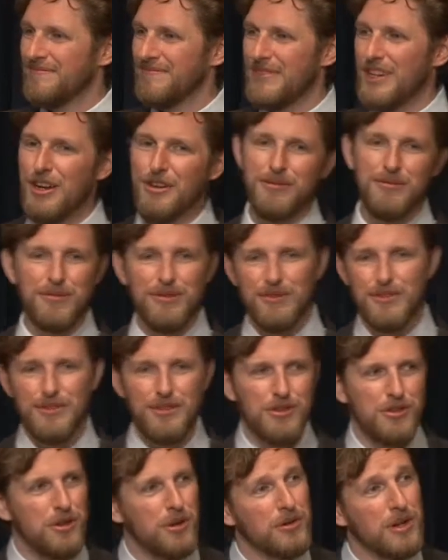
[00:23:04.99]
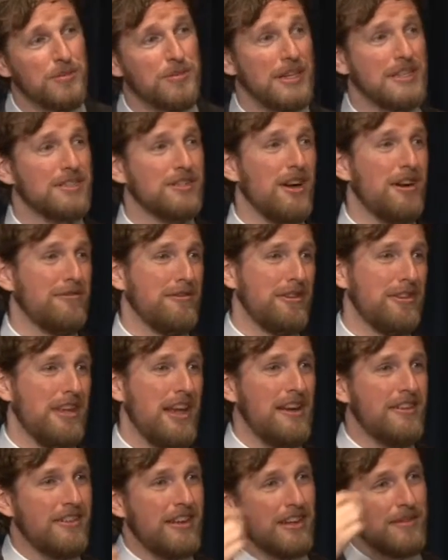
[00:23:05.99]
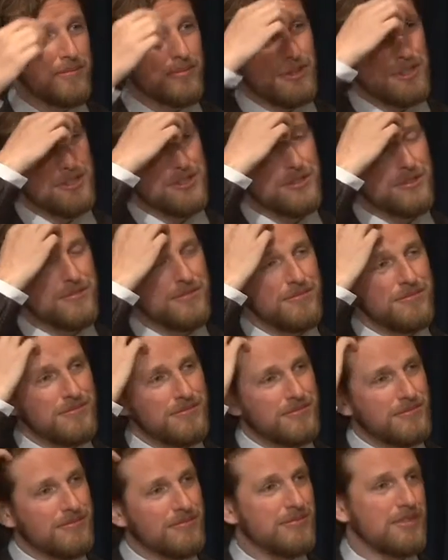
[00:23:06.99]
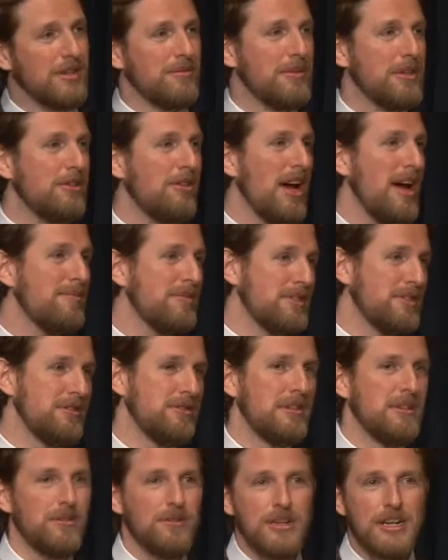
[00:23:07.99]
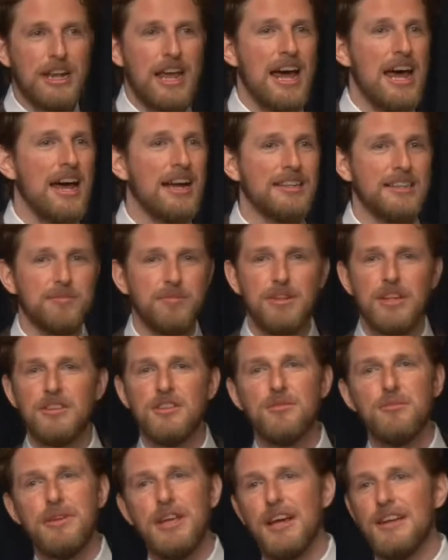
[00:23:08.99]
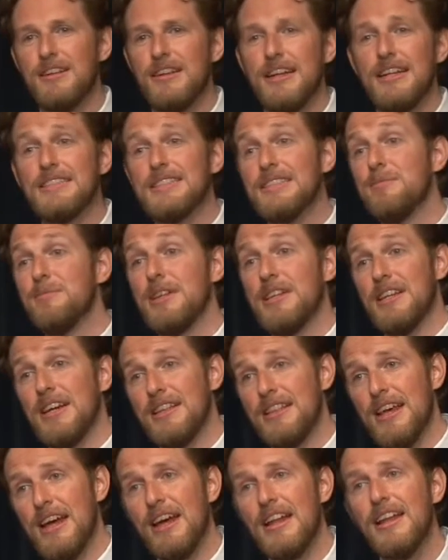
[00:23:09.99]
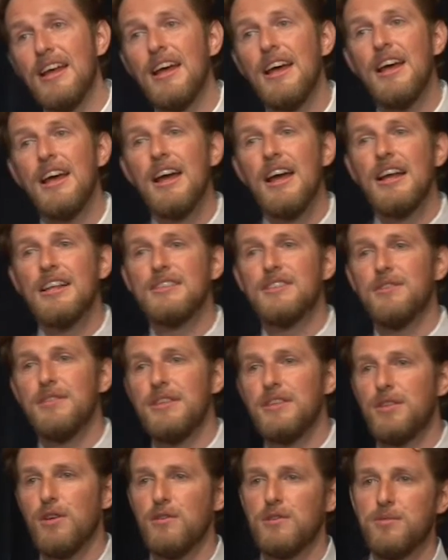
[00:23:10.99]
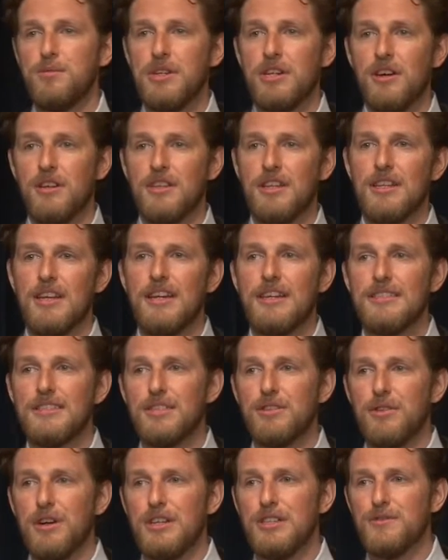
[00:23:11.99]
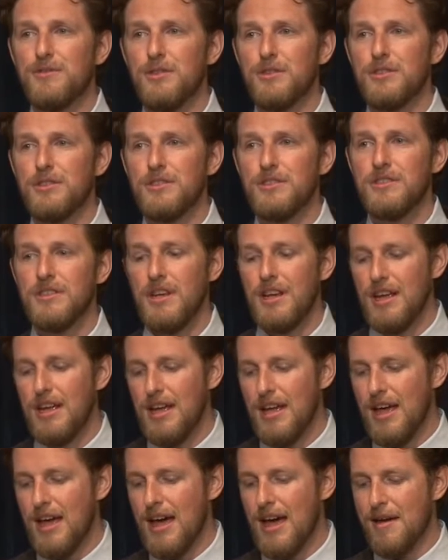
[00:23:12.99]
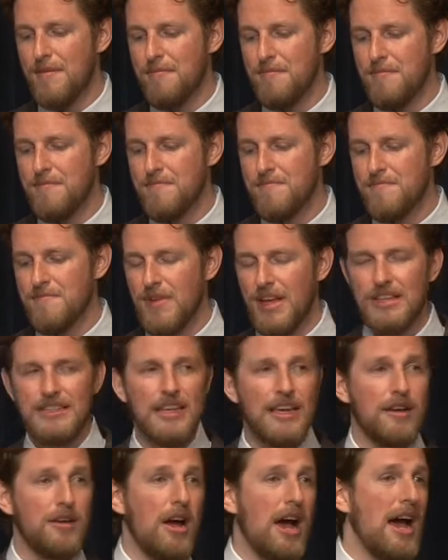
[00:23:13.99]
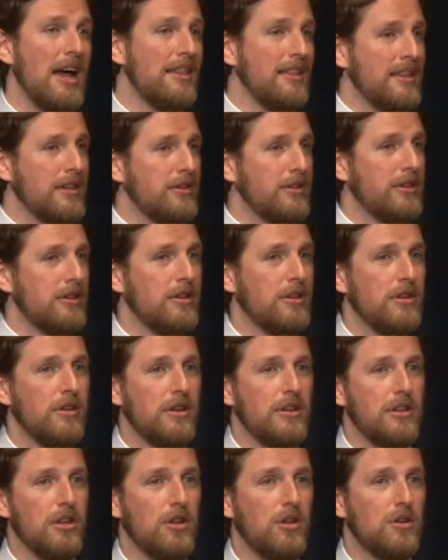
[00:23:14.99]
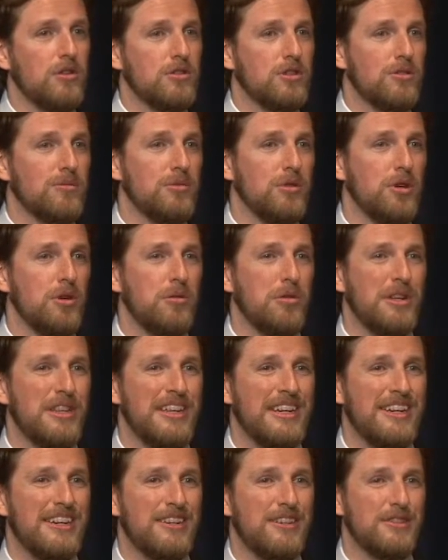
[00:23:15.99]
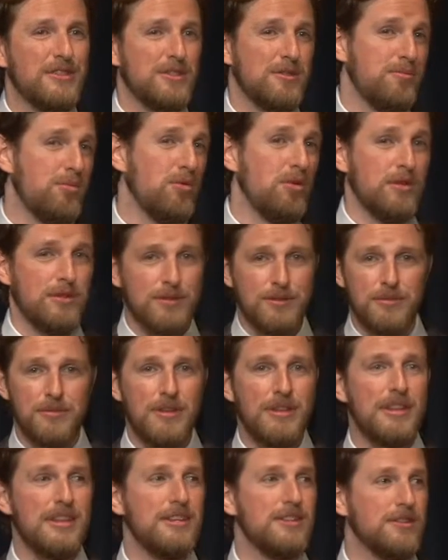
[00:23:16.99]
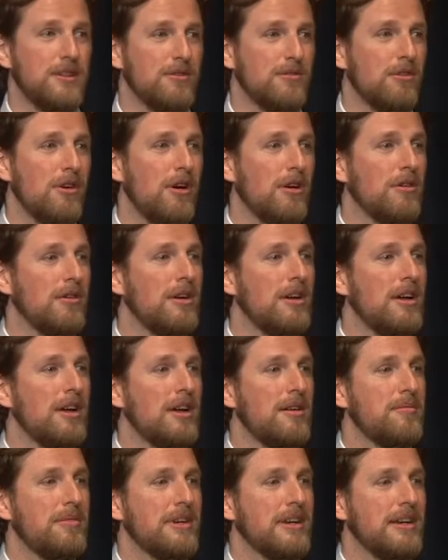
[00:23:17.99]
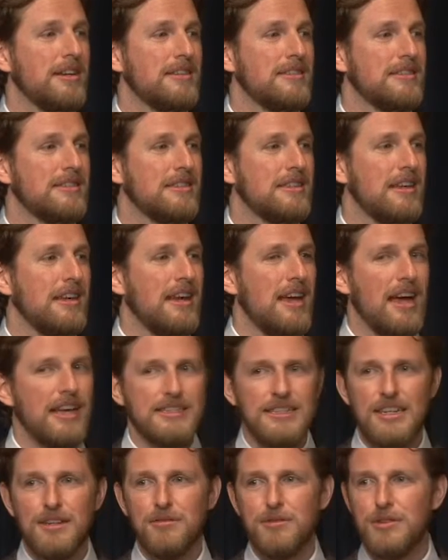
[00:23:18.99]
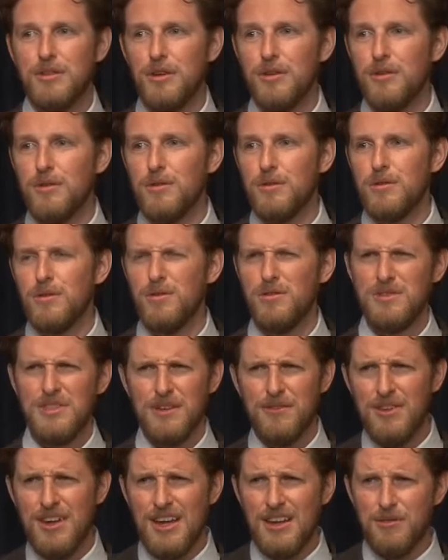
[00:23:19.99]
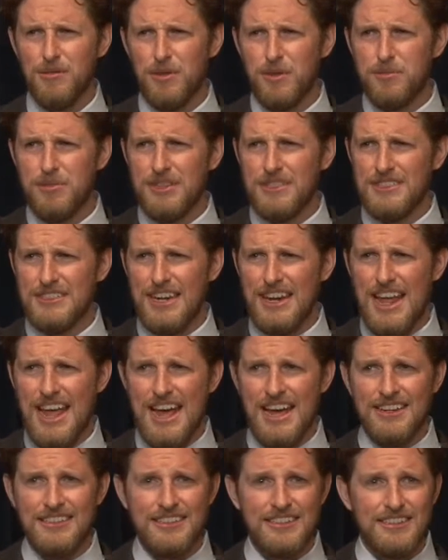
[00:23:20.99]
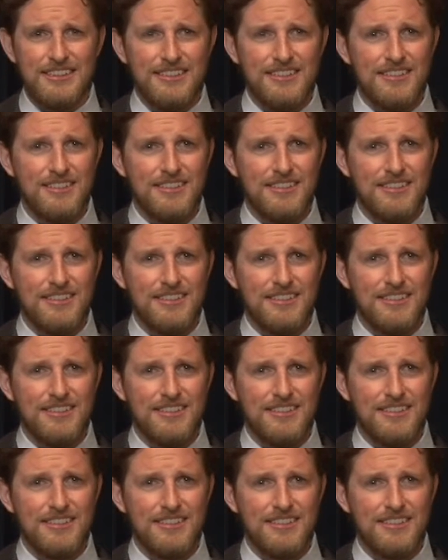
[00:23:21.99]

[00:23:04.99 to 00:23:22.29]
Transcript: You know, you don't update software on the internet, pretty soon something will happen to it. It'll get hacked, a plugin will be out of date, something like that. And so these hosts being on the latest and greatest versions um, is, that, I think, going to, in the long term, lower their support and things overall. Because, as anyone knows, who's ever had a WordPress site hacked here?